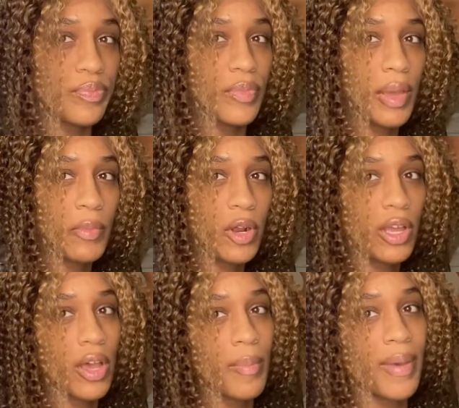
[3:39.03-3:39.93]
I'm gonna
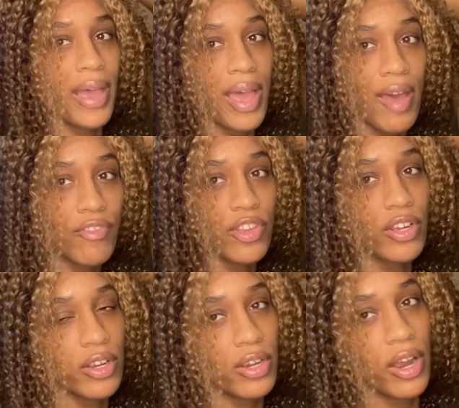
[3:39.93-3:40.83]
come back
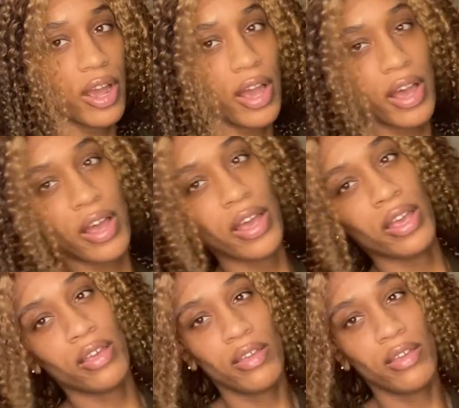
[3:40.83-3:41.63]
after I